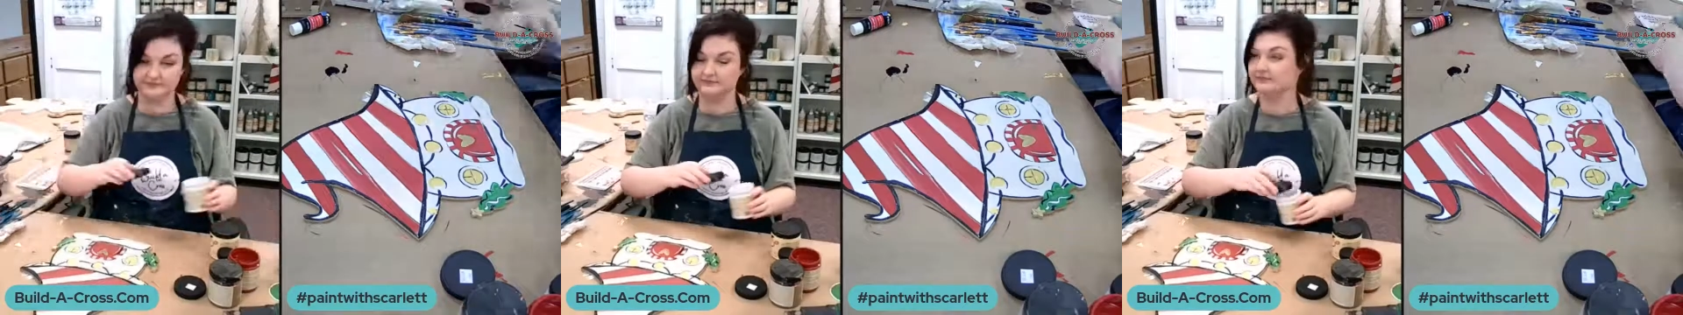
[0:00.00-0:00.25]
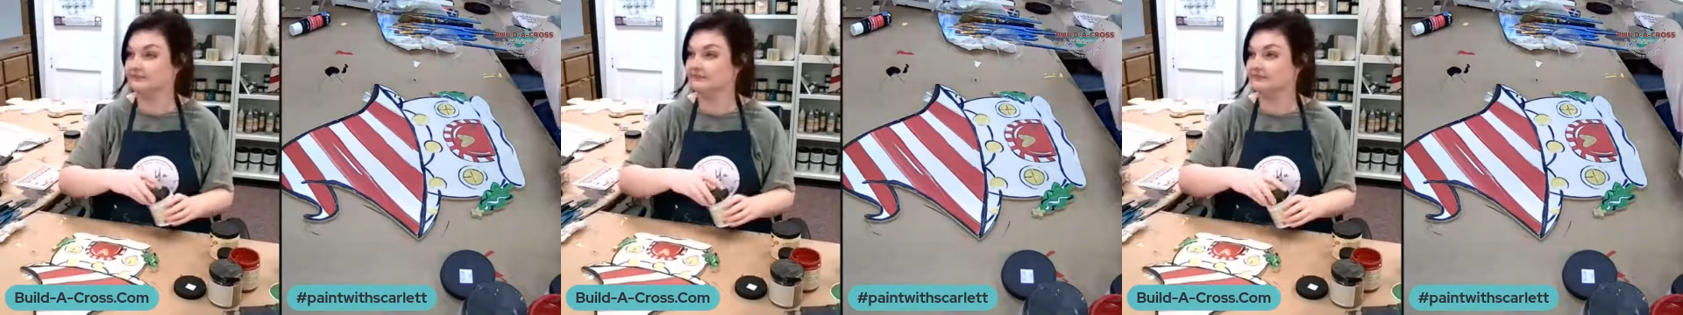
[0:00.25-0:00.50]

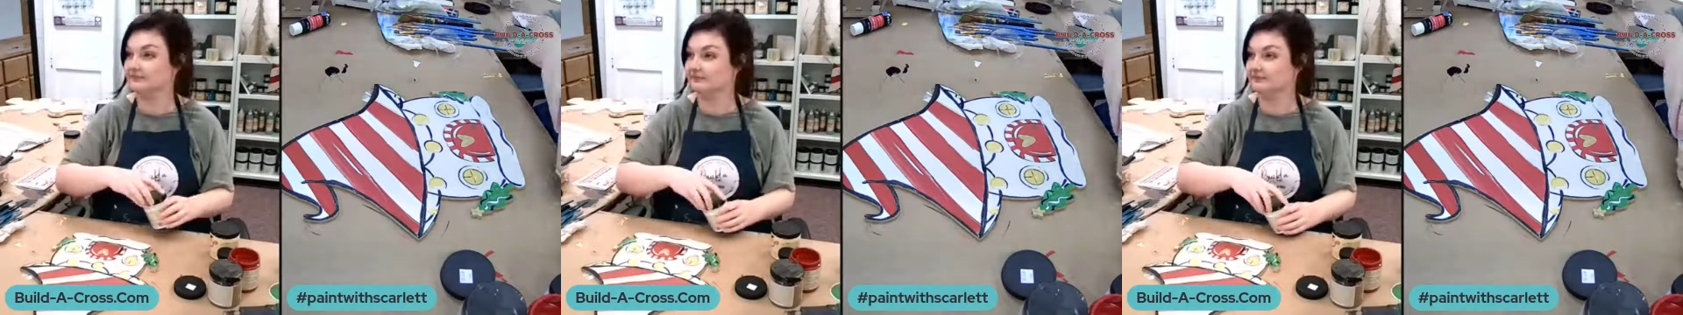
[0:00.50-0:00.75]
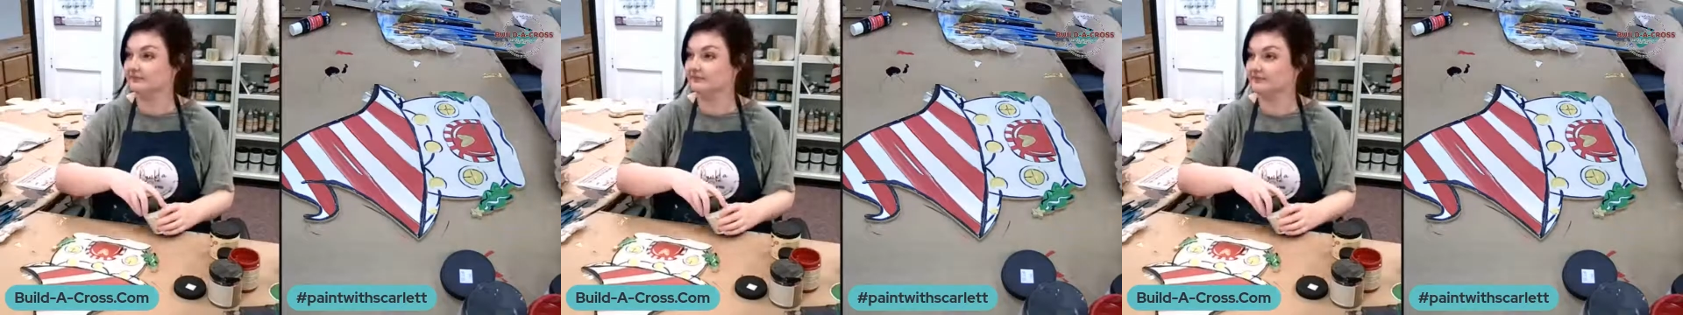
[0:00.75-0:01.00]

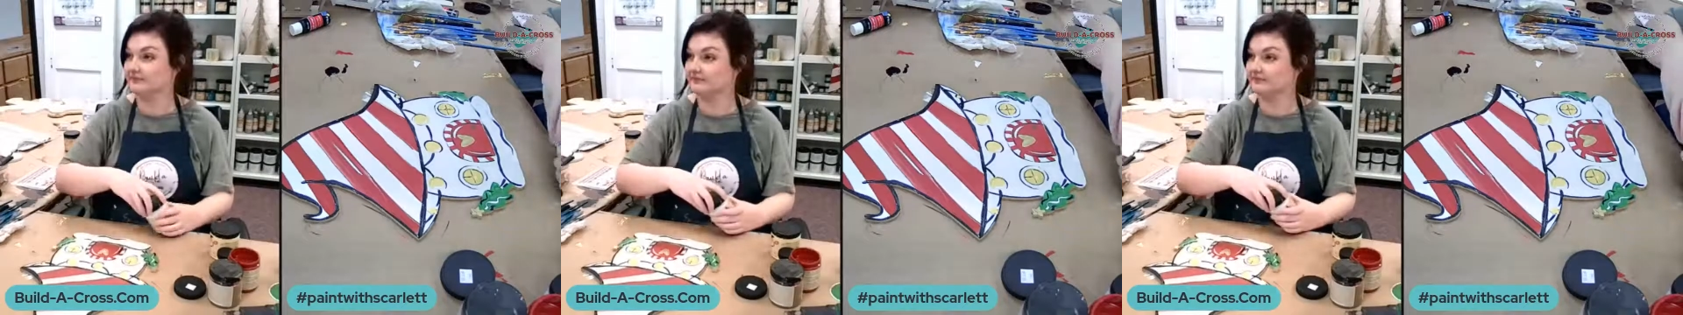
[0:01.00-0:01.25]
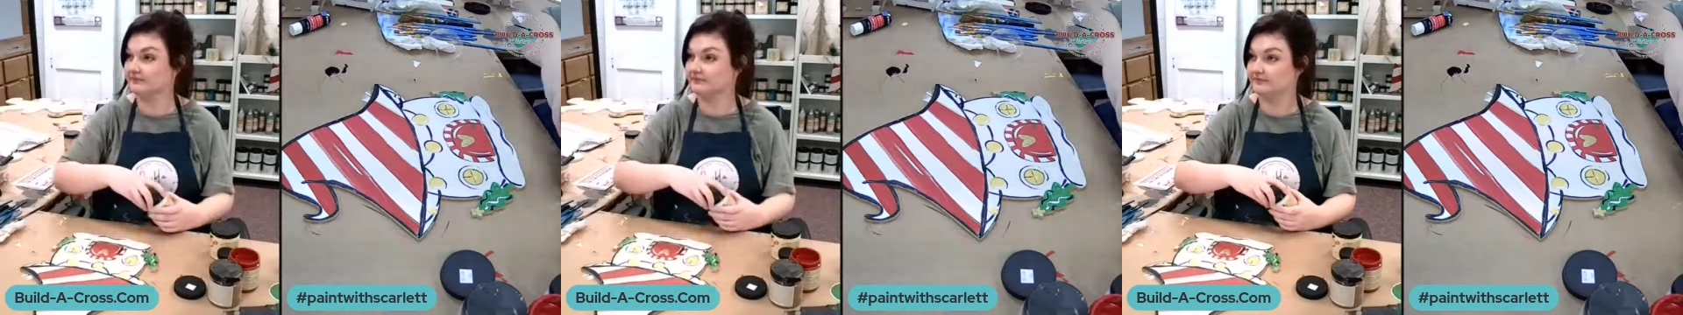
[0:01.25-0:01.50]

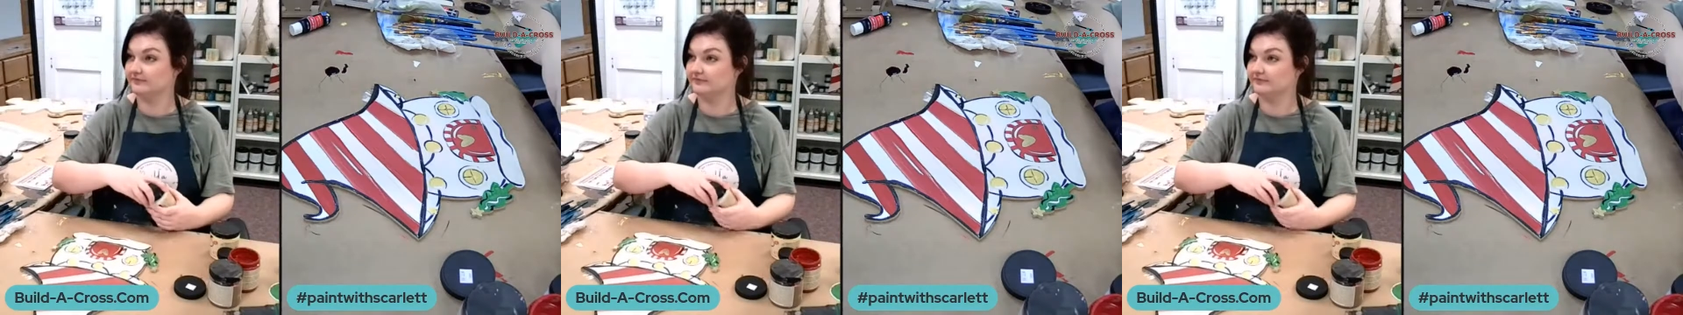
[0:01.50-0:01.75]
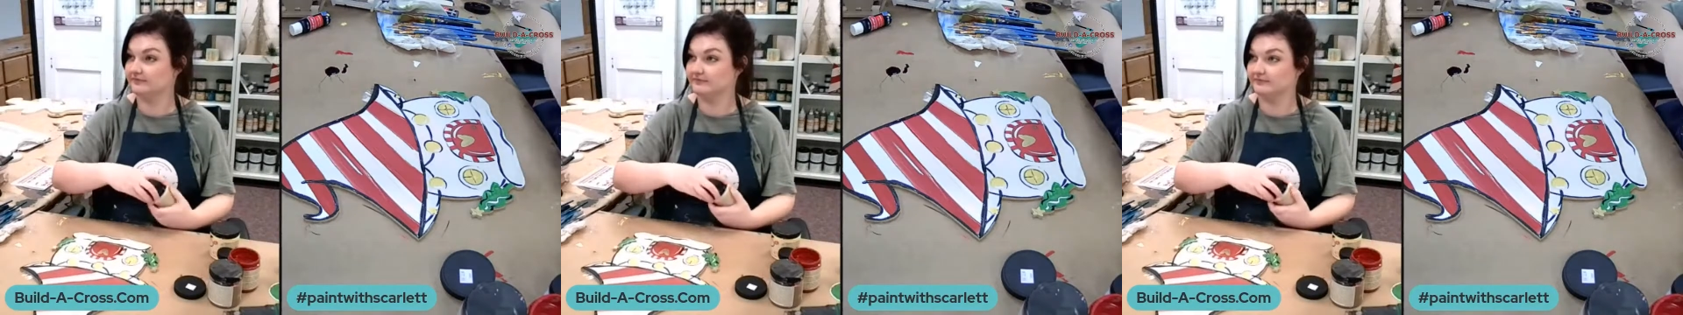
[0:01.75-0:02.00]

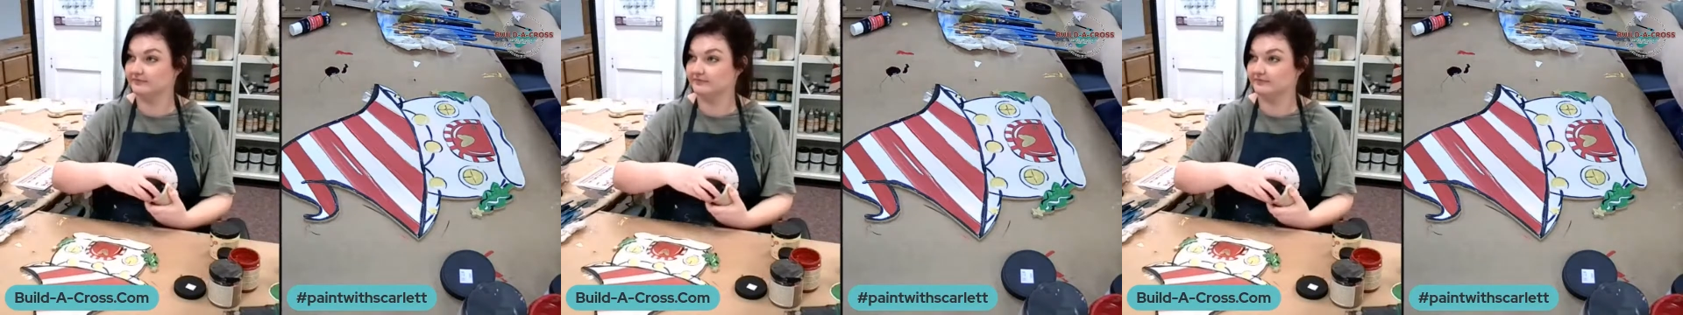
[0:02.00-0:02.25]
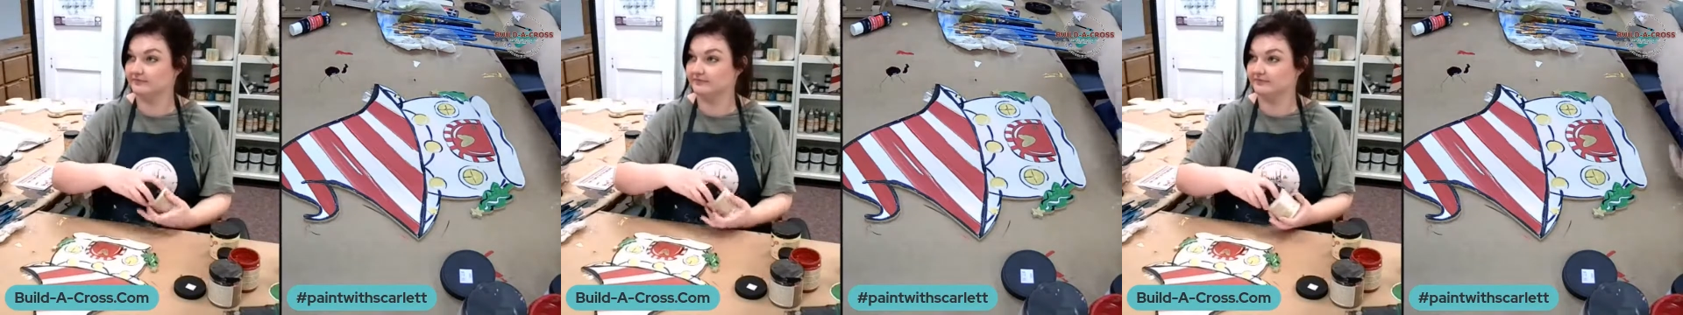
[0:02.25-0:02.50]

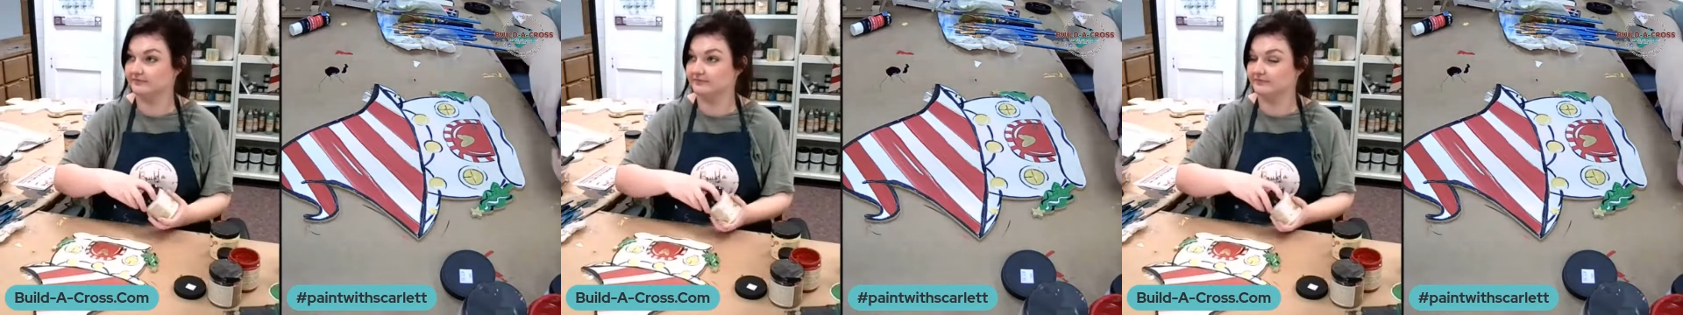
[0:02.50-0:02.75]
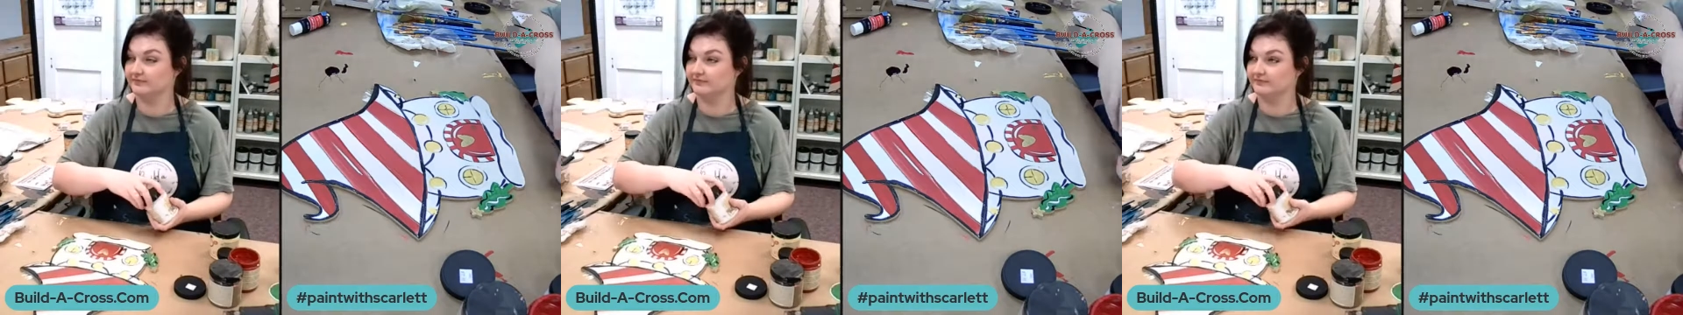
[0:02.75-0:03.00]

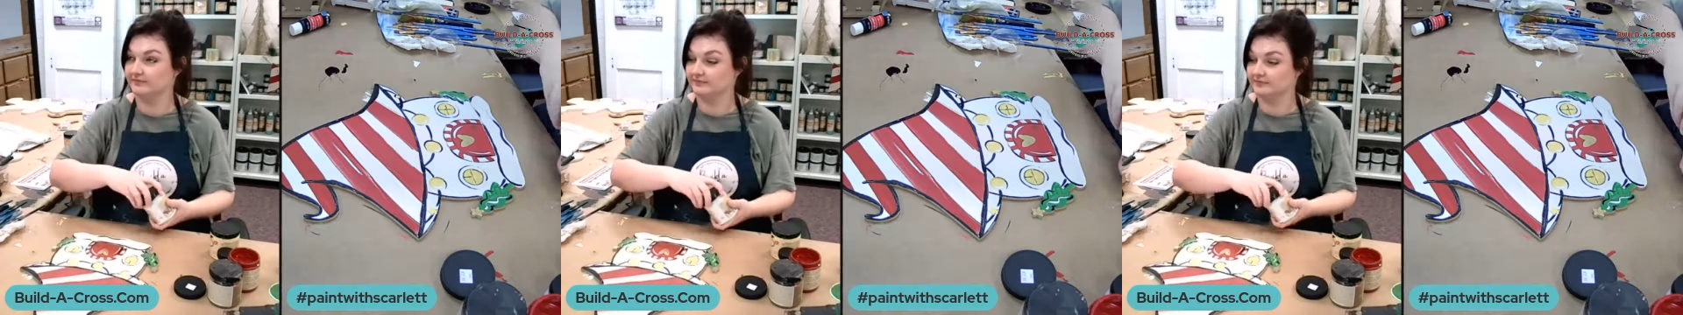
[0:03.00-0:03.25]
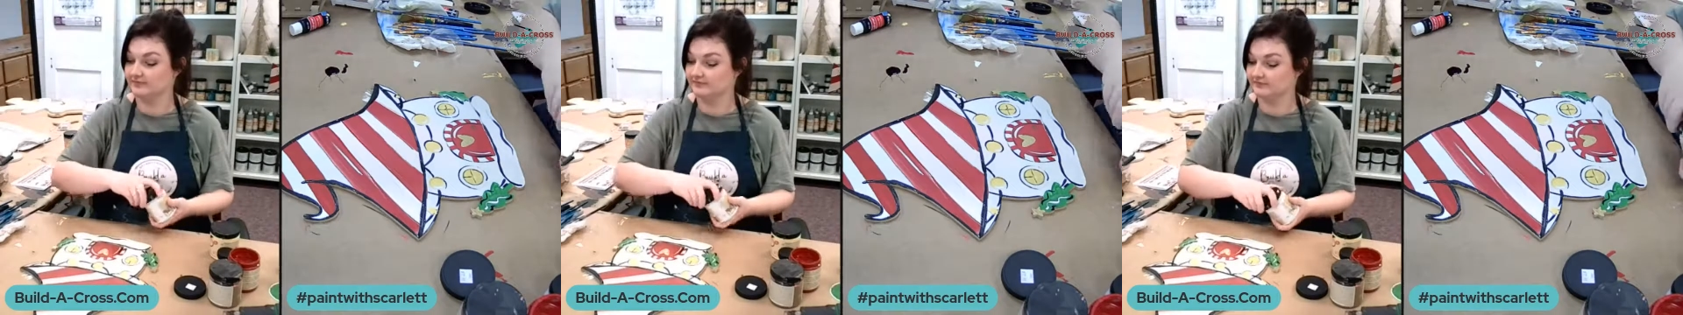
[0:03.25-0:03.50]

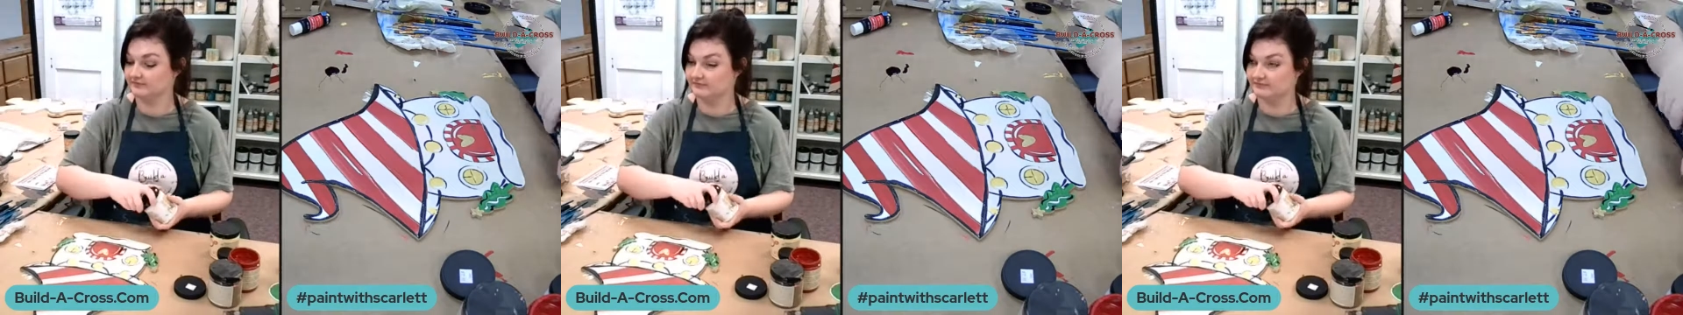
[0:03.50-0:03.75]
(no one is talking)